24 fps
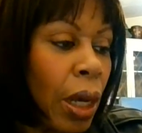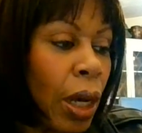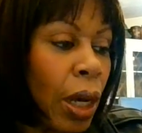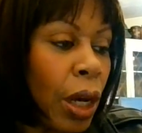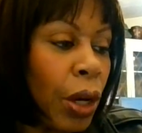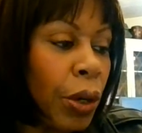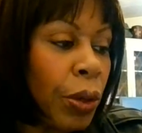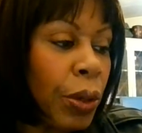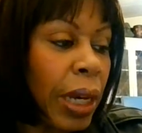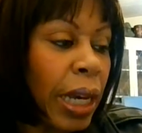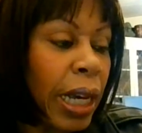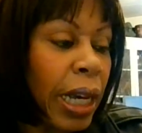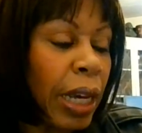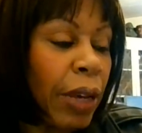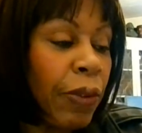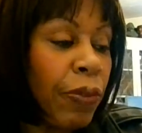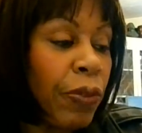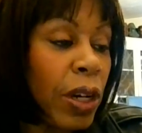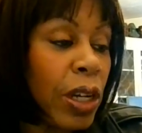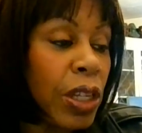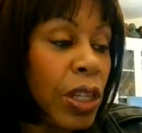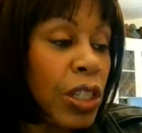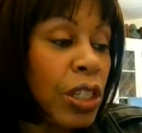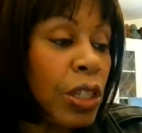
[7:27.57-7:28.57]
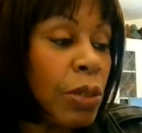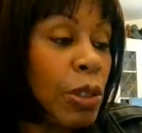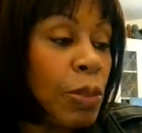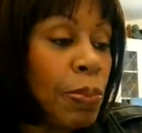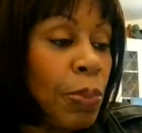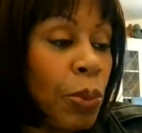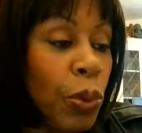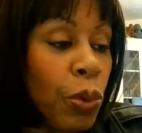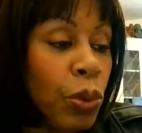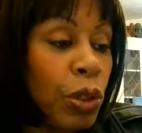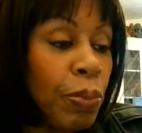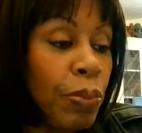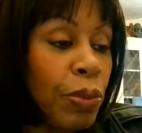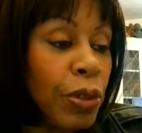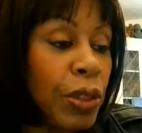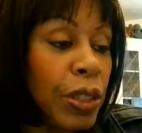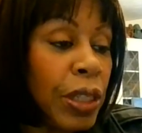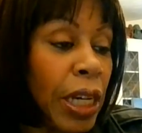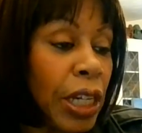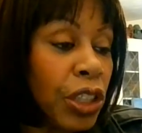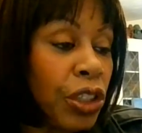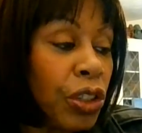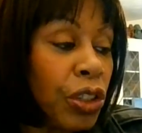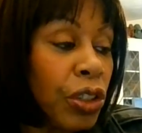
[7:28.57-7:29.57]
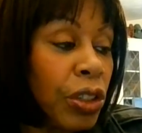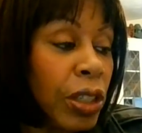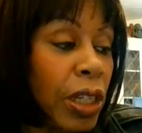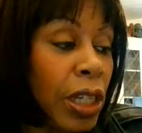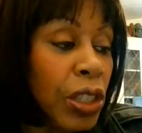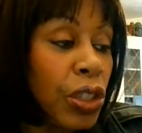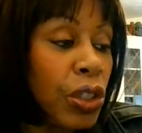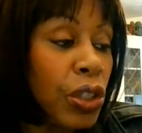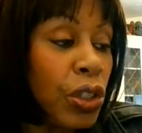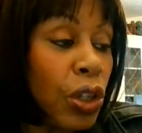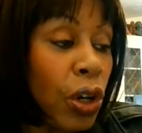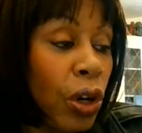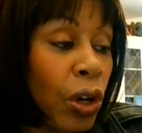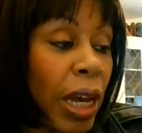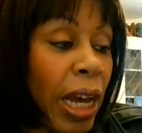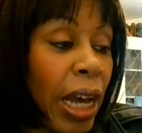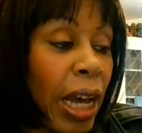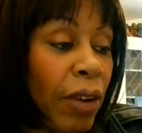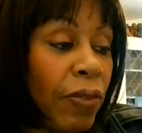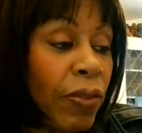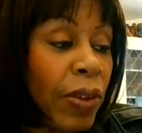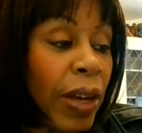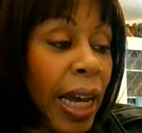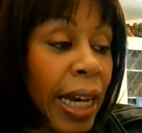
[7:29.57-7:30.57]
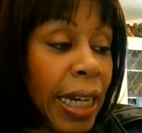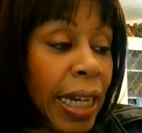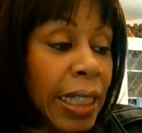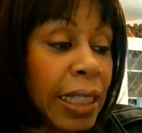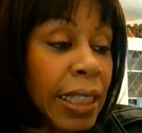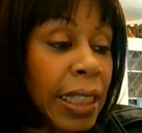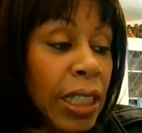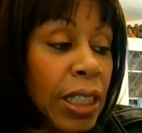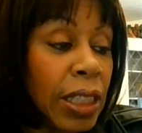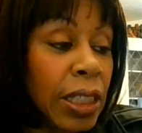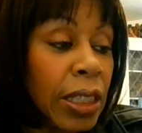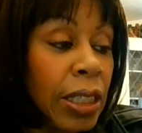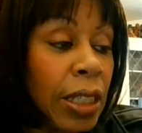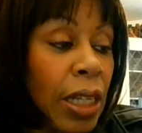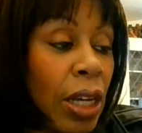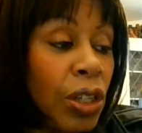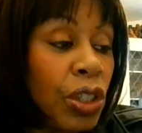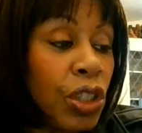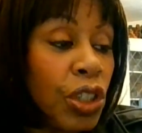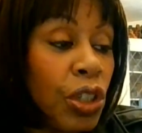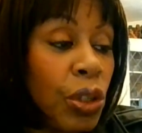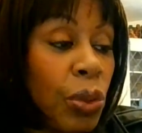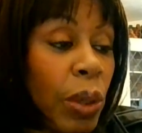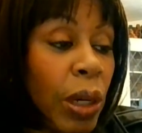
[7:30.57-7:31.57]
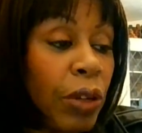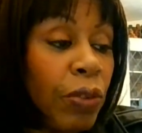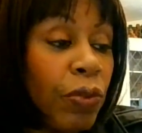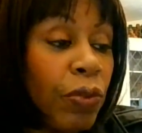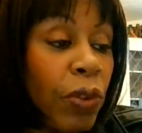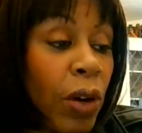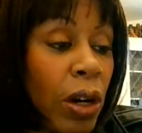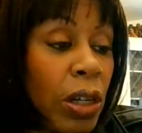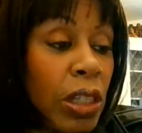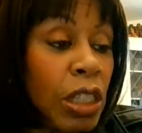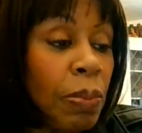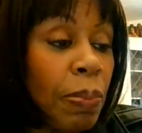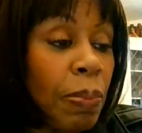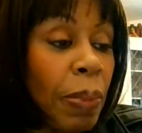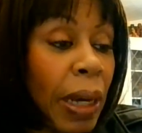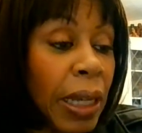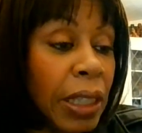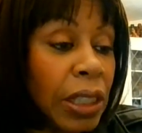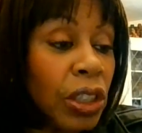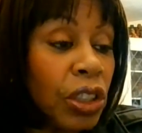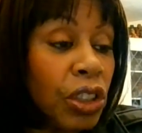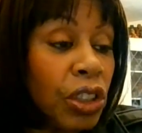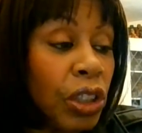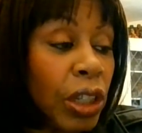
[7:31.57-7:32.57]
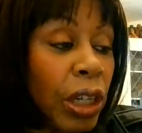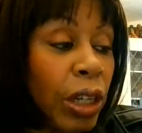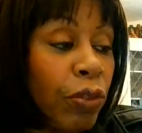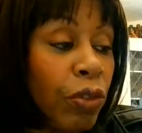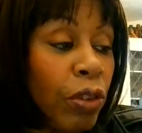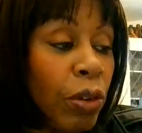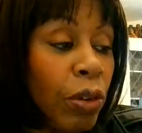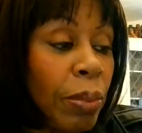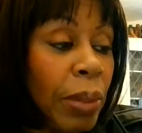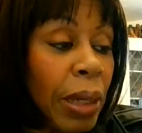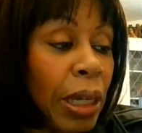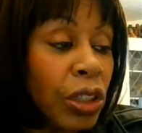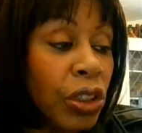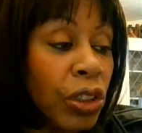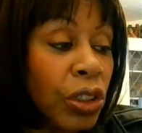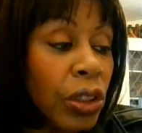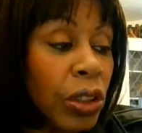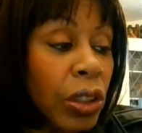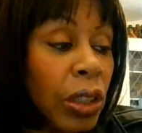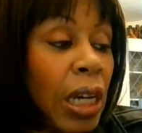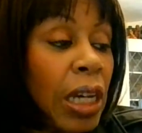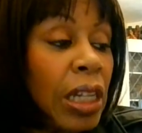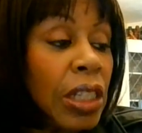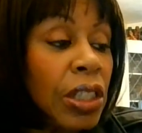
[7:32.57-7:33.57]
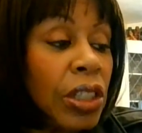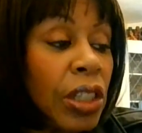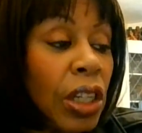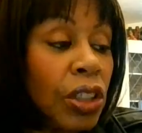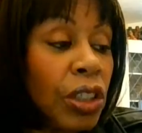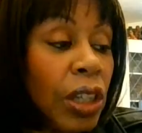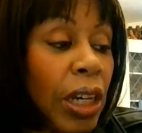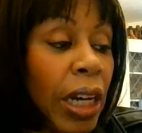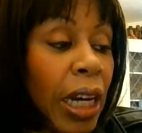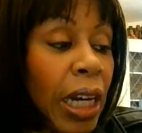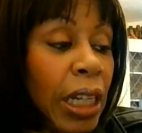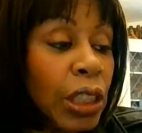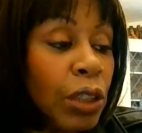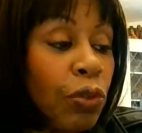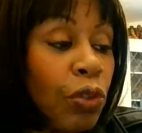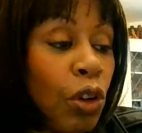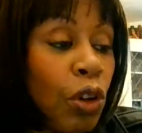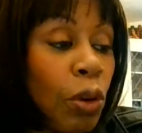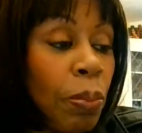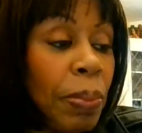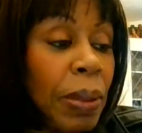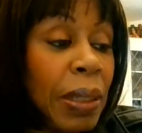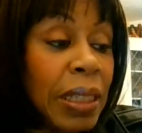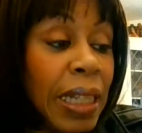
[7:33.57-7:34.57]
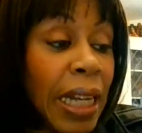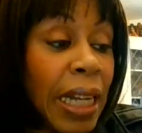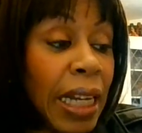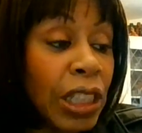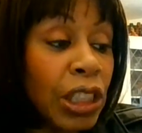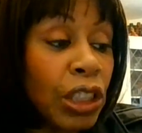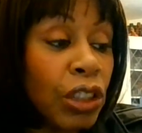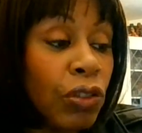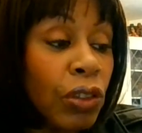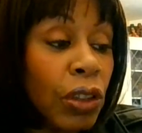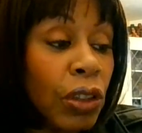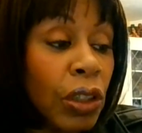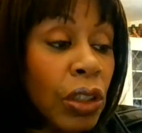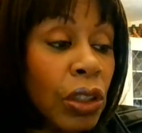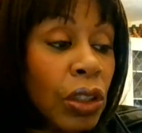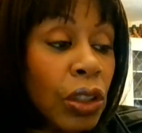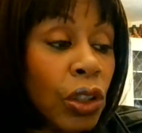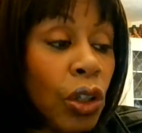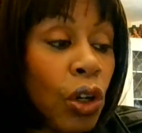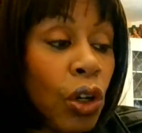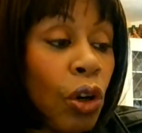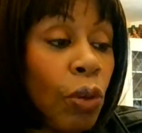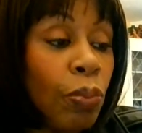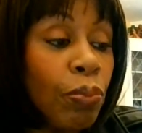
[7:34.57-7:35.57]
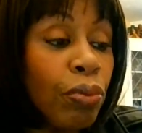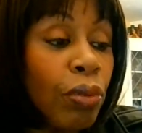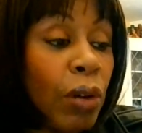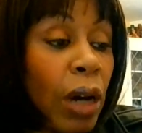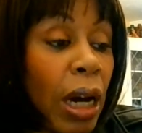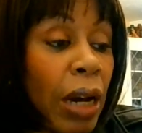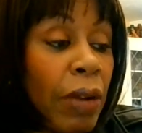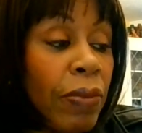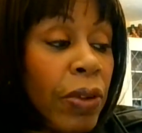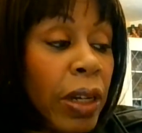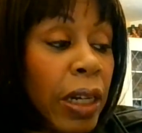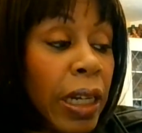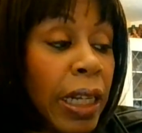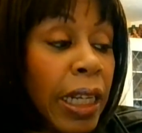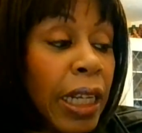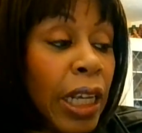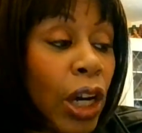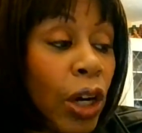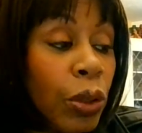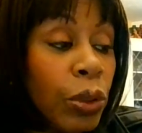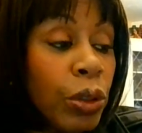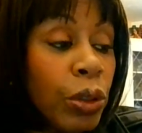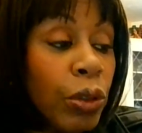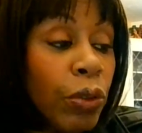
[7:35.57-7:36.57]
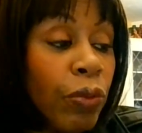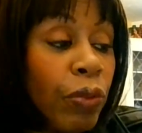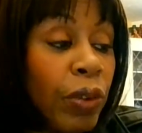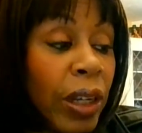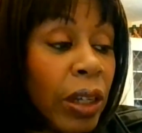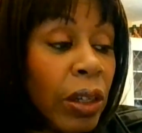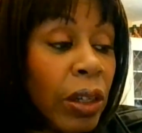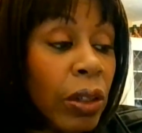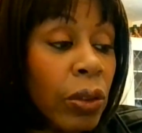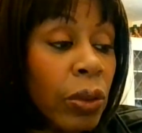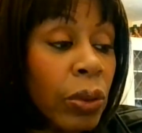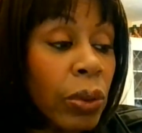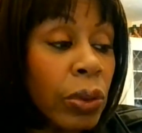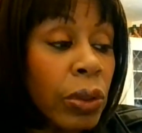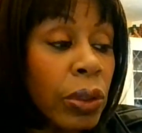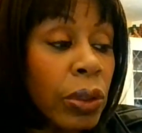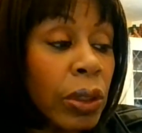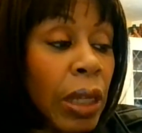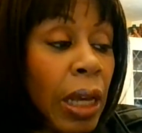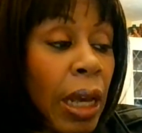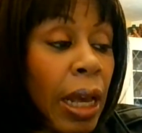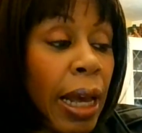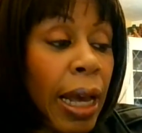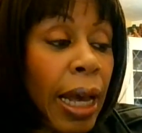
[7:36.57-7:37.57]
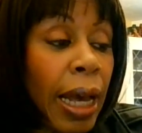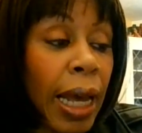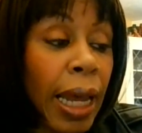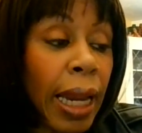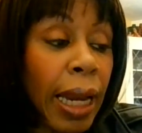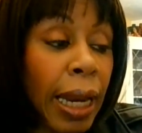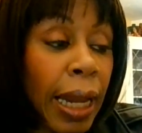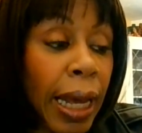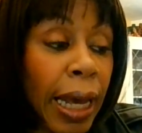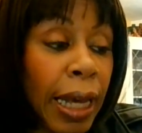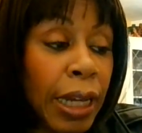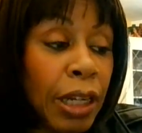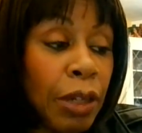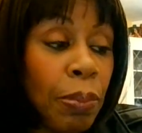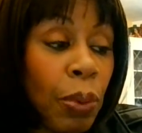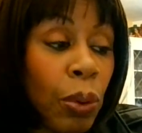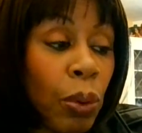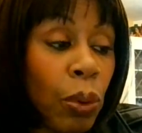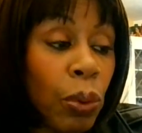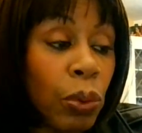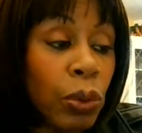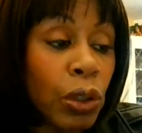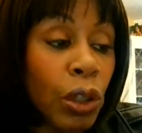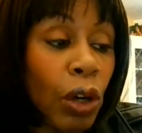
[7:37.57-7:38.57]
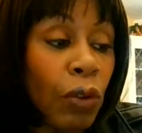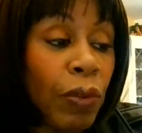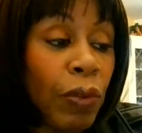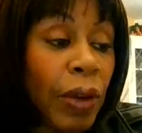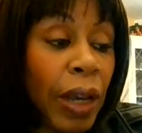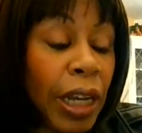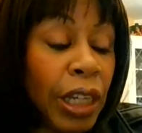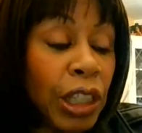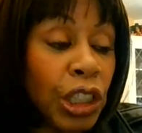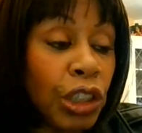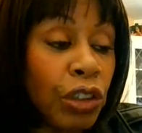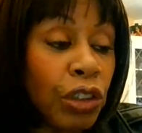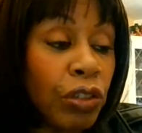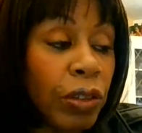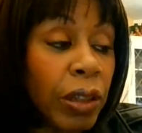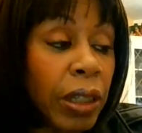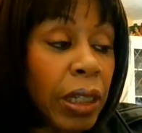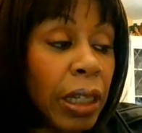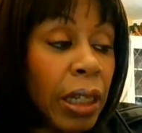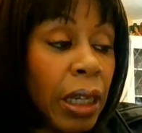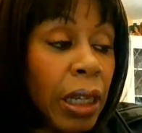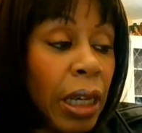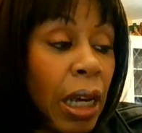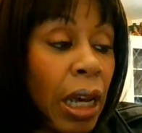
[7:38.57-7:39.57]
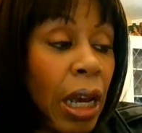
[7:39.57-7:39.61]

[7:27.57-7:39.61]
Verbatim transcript: Okay, if Customs Border Protection does not have access to advanced passenger information, such as for pedestrians or privately owned vehicles at land ports of entry,